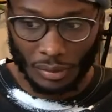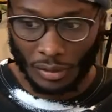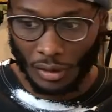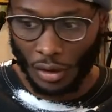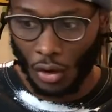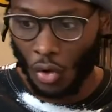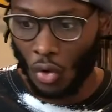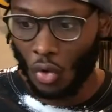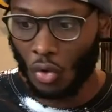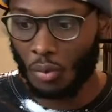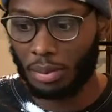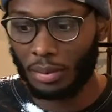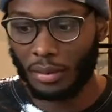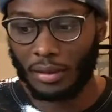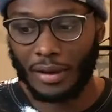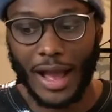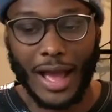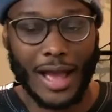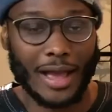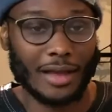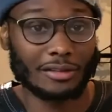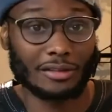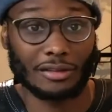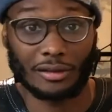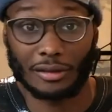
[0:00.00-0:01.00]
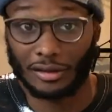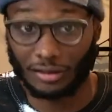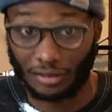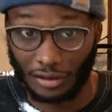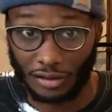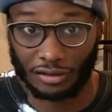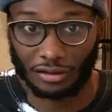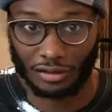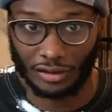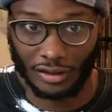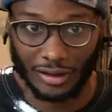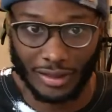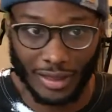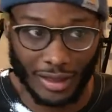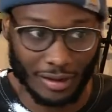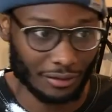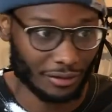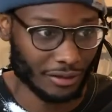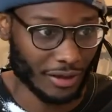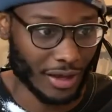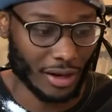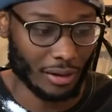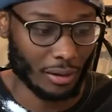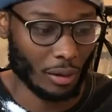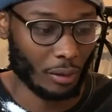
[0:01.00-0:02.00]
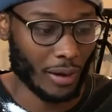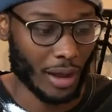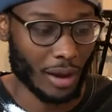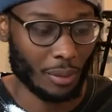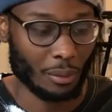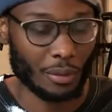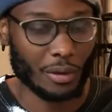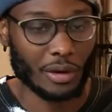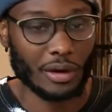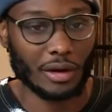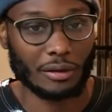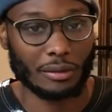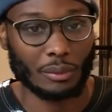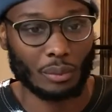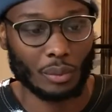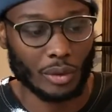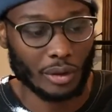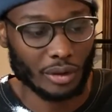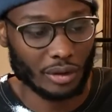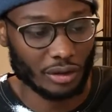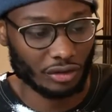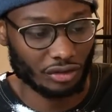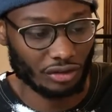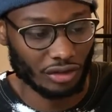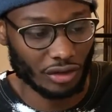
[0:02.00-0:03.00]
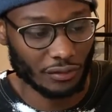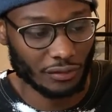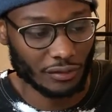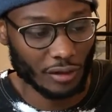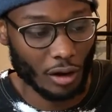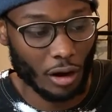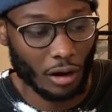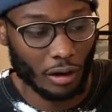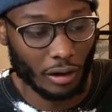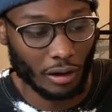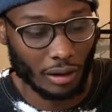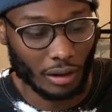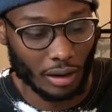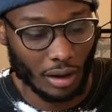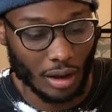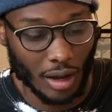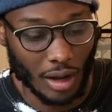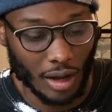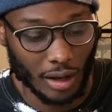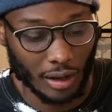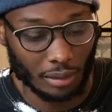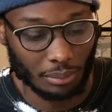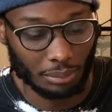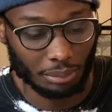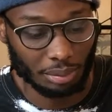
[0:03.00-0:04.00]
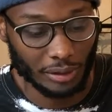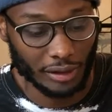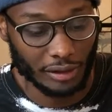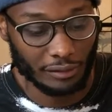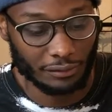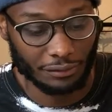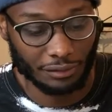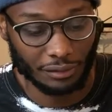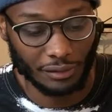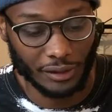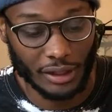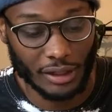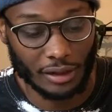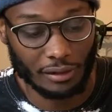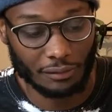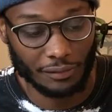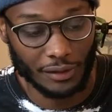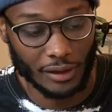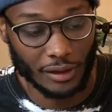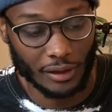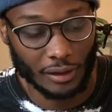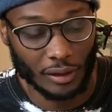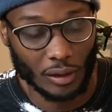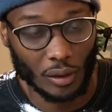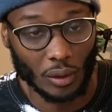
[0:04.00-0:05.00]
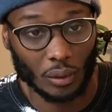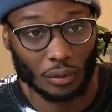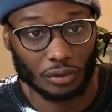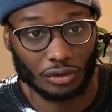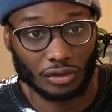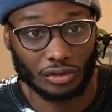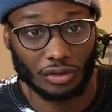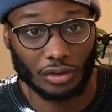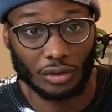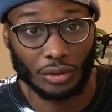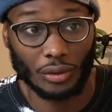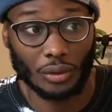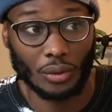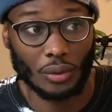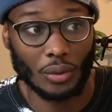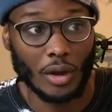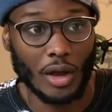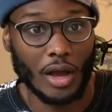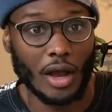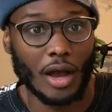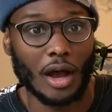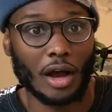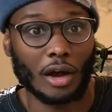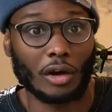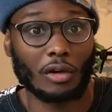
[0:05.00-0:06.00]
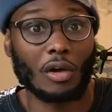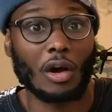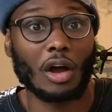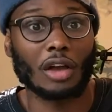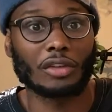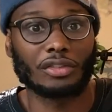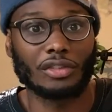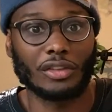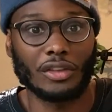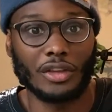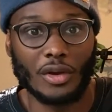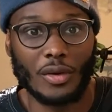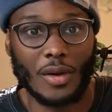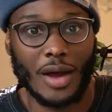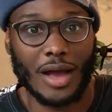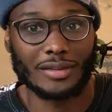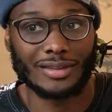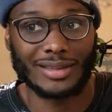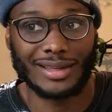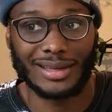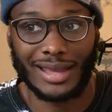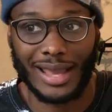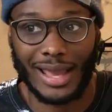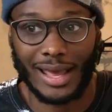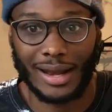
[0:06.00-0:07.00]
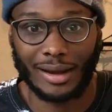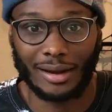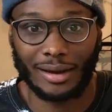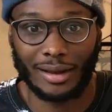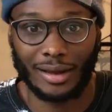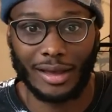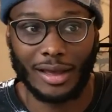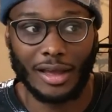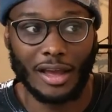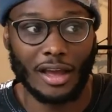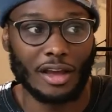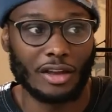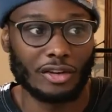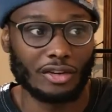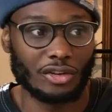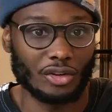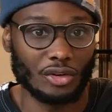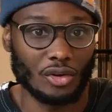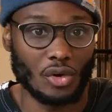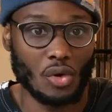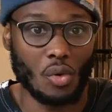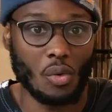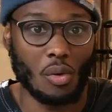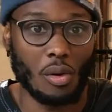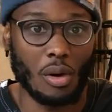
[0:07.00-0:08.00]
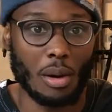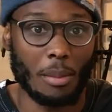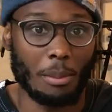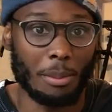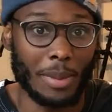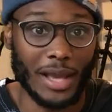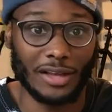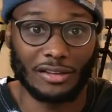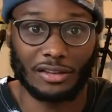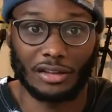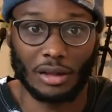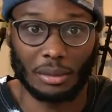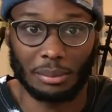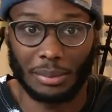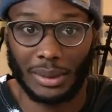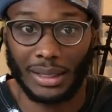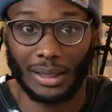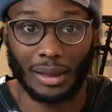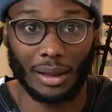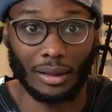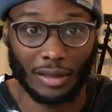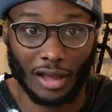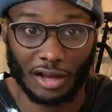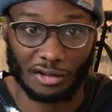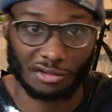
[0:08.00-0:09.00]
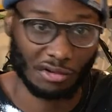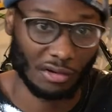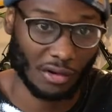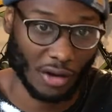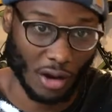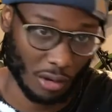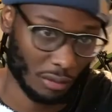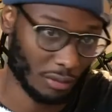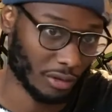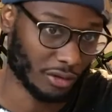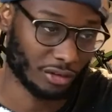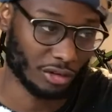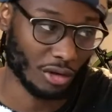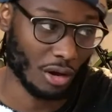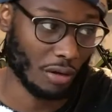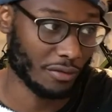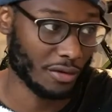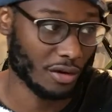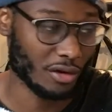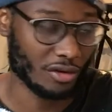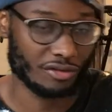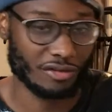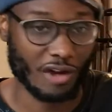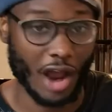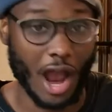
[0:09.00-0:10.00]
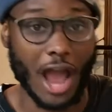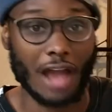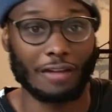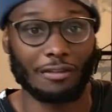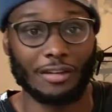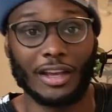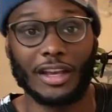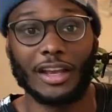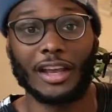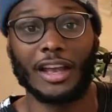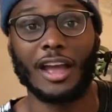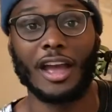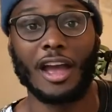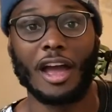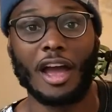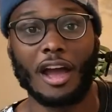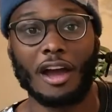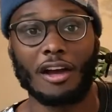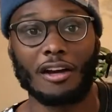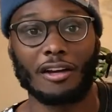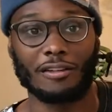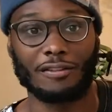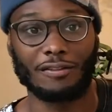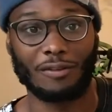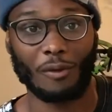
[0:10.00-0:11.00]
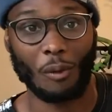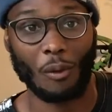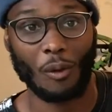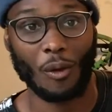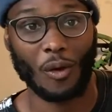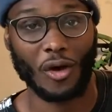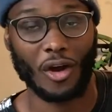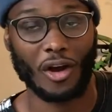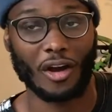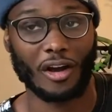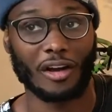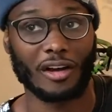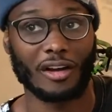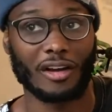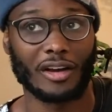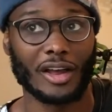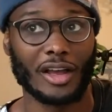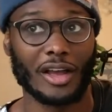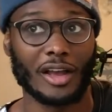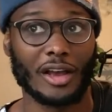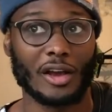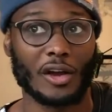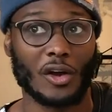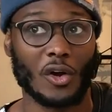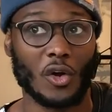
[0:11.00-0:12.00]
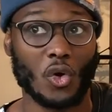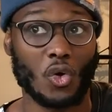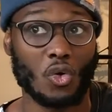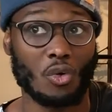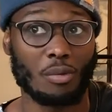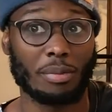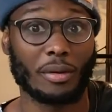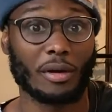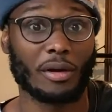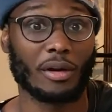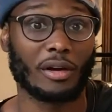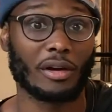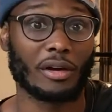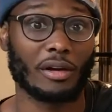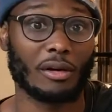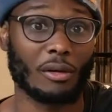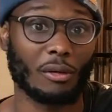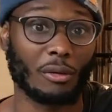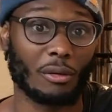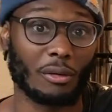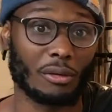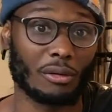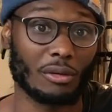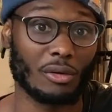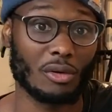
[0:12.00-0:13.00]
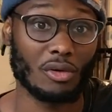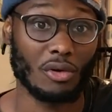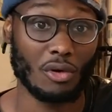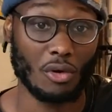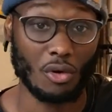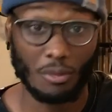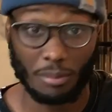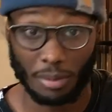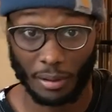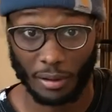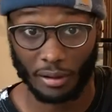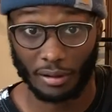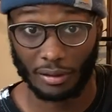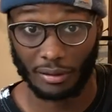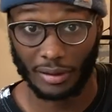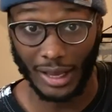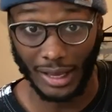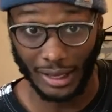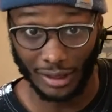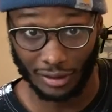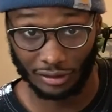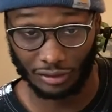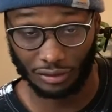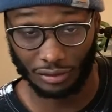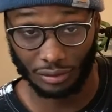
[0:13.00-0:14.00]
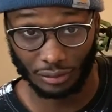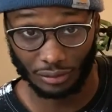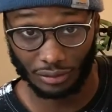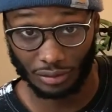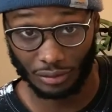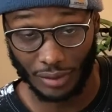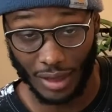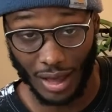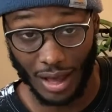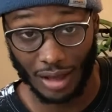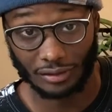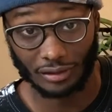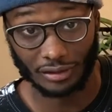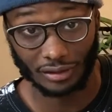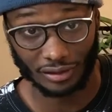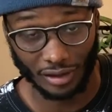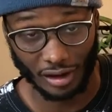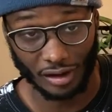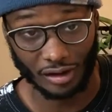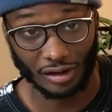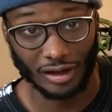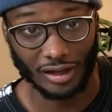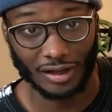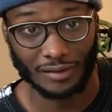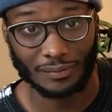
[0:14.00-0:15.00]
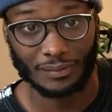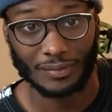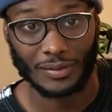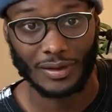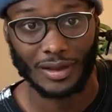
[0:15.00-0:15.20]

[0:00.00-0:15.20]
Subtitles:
Uber has essentially, they've said, okay, we're gonna shift our complete fleet of vehicles to across the U.S. and Canada to basically being electric only. So if you're driving for Uber in 2030,